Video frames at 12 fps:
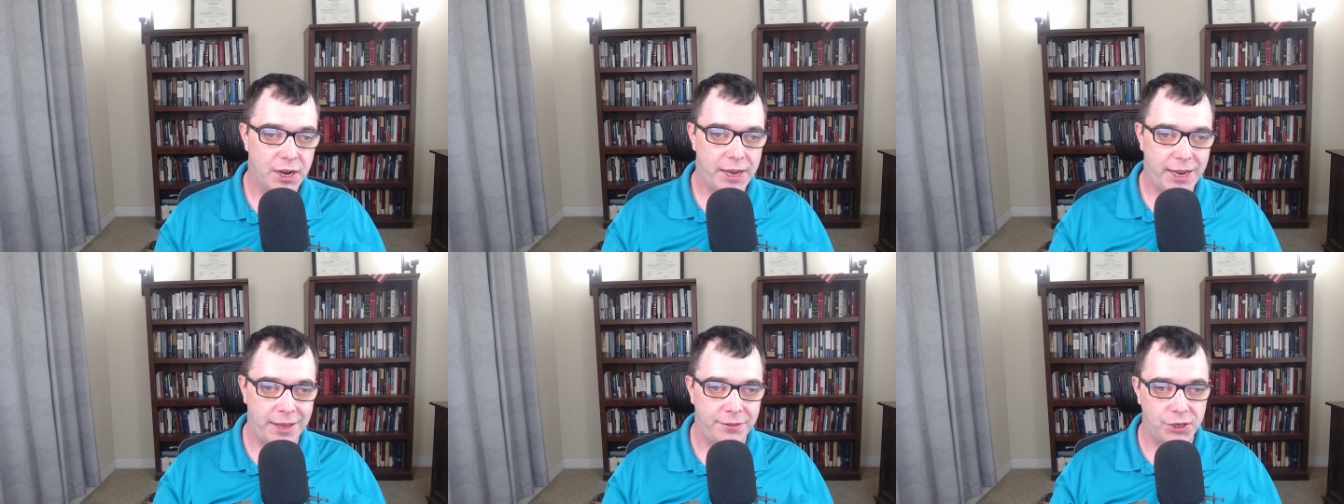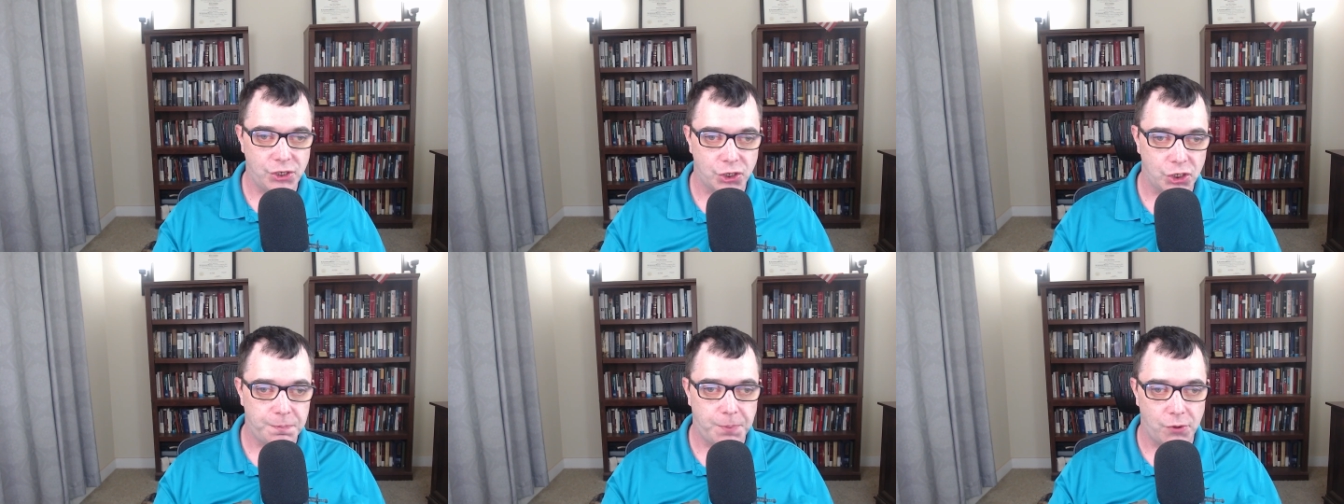in the
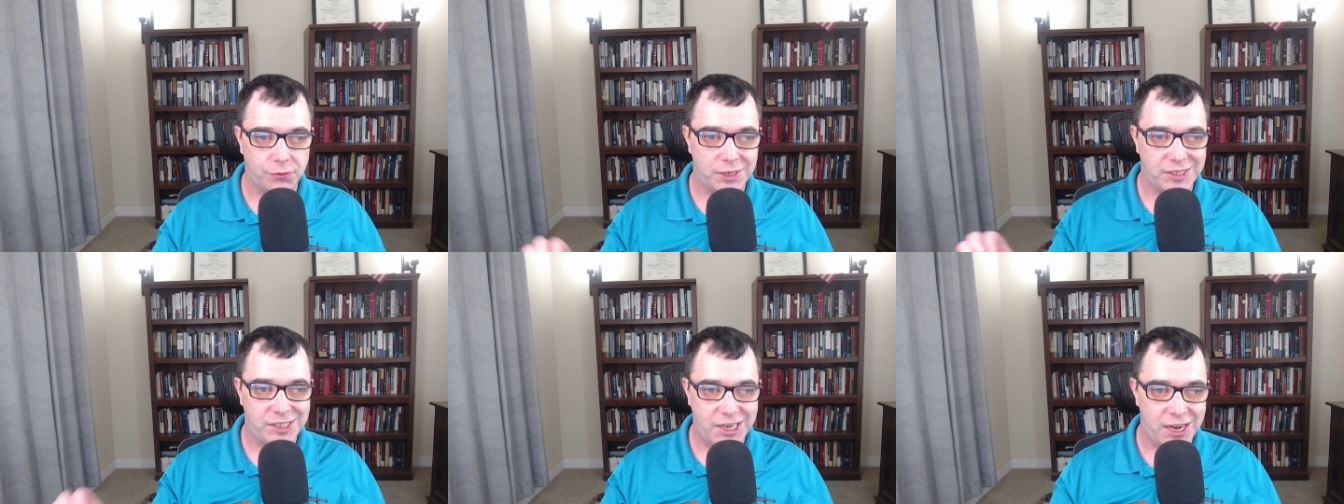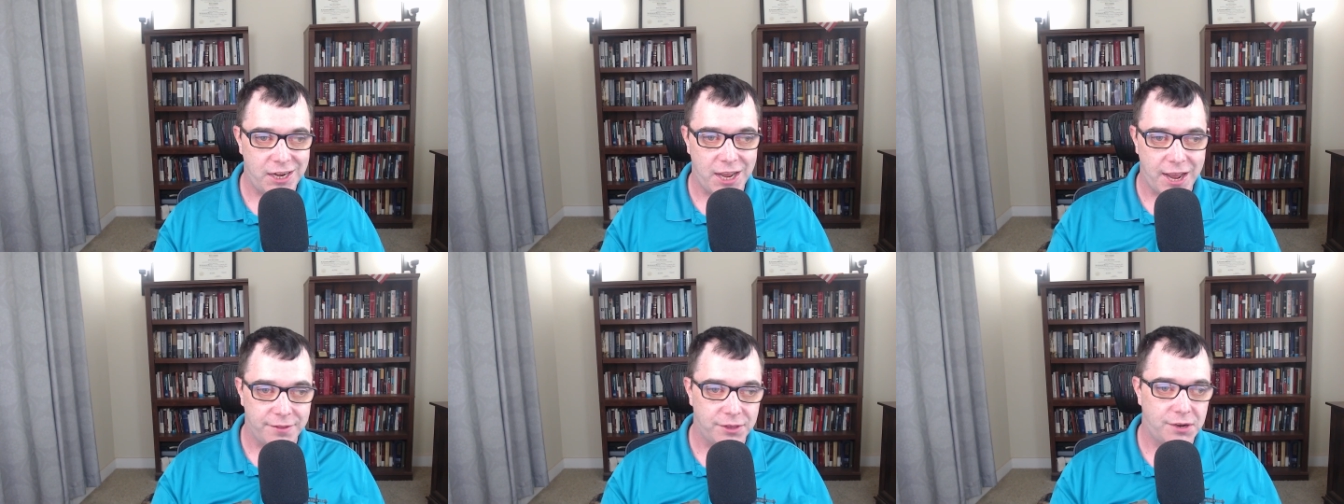church both the
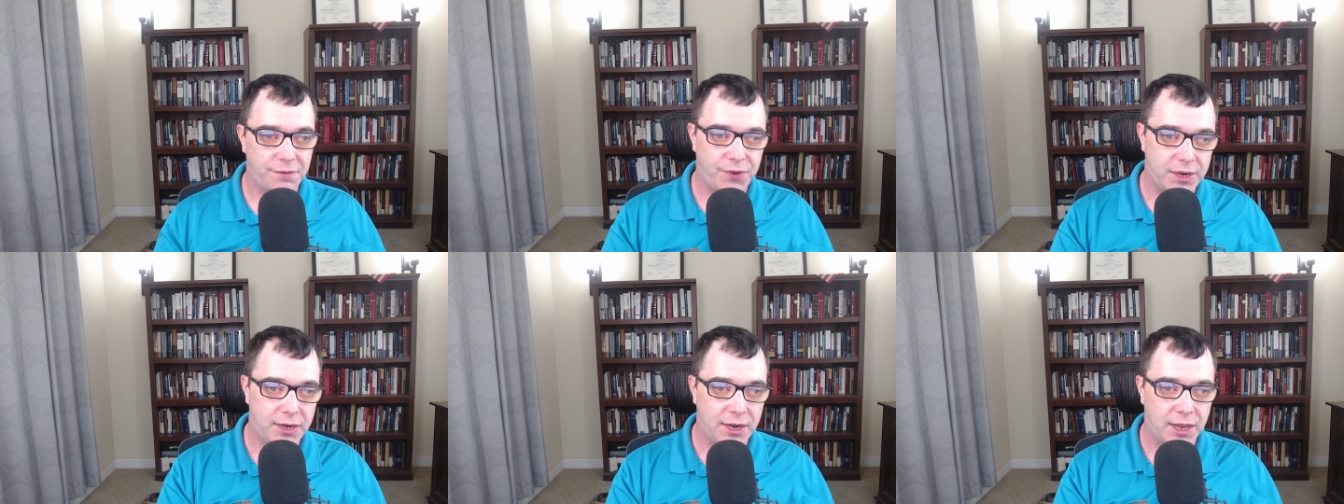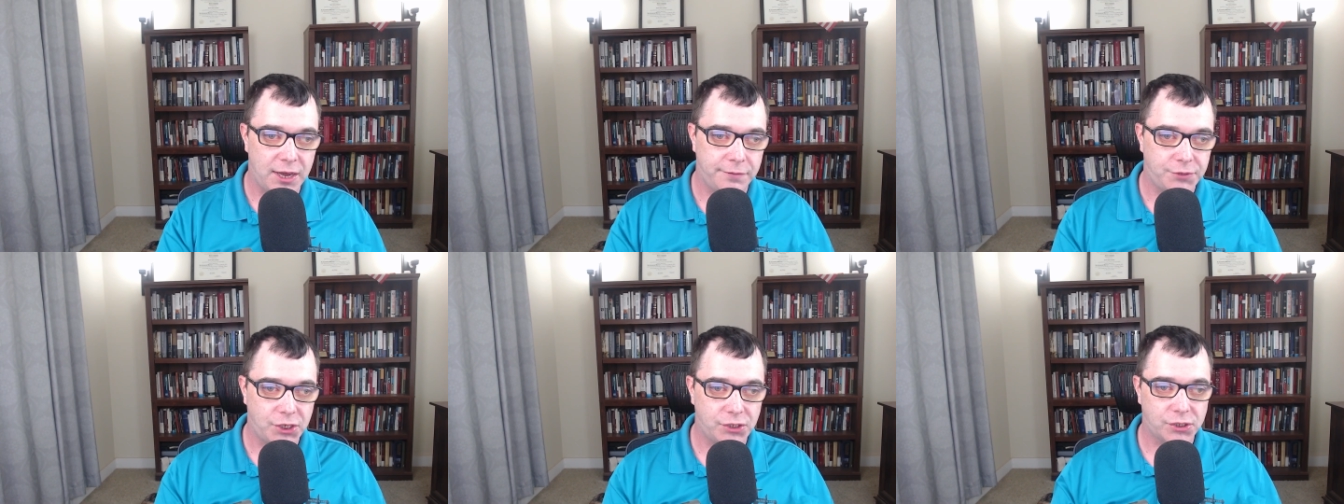deity and the divinity of
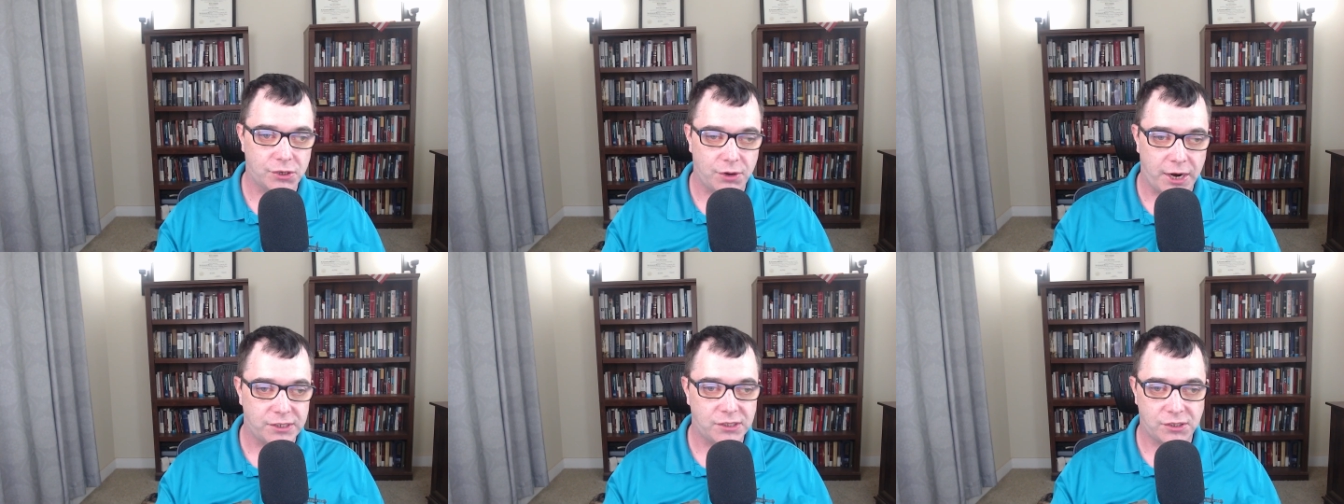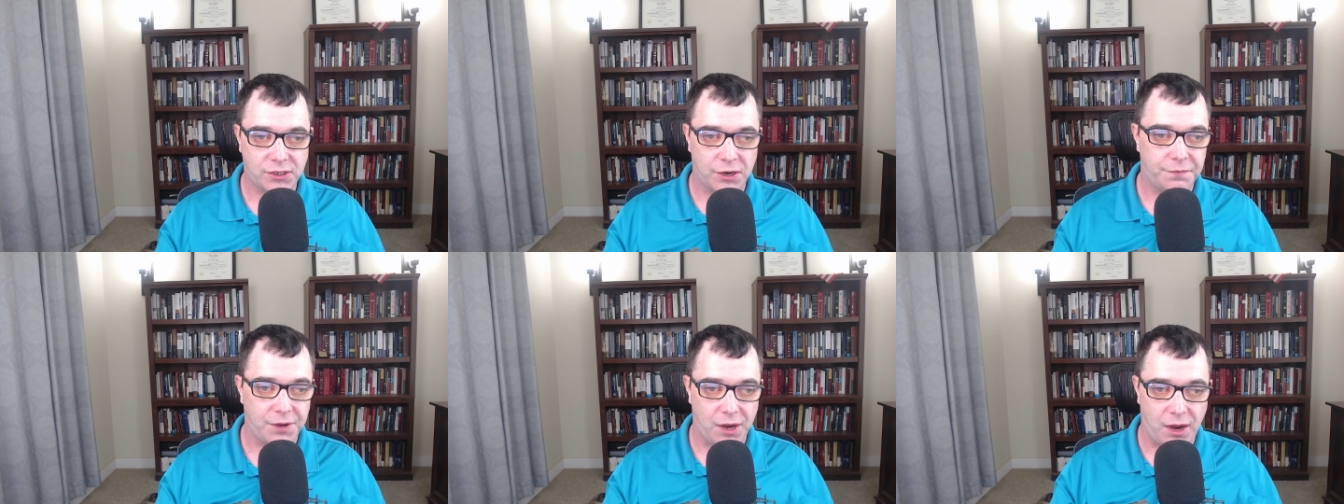Jesus Christ, the Son
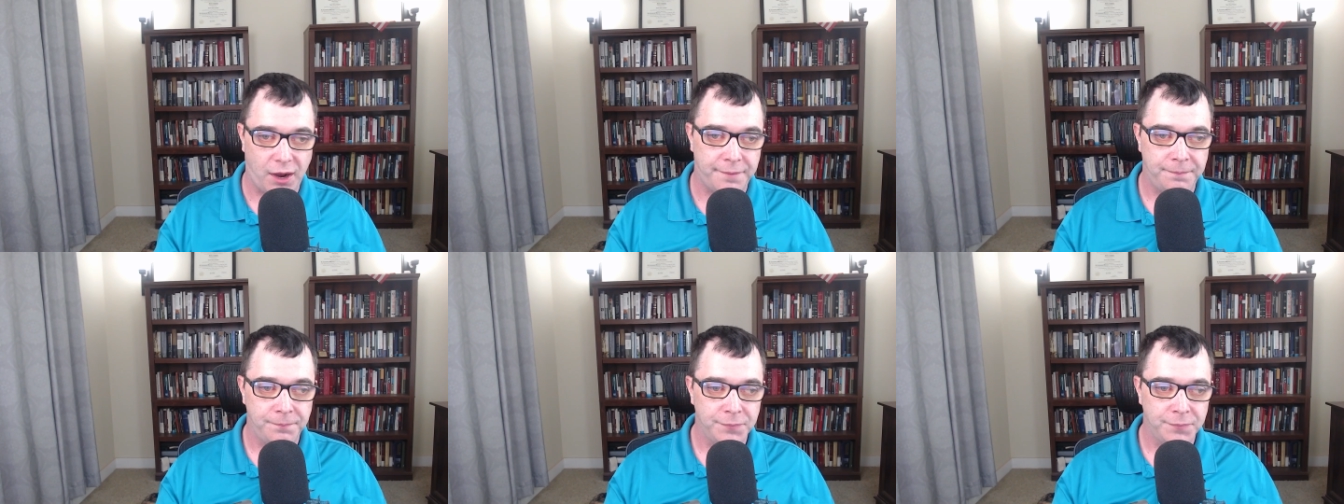of God,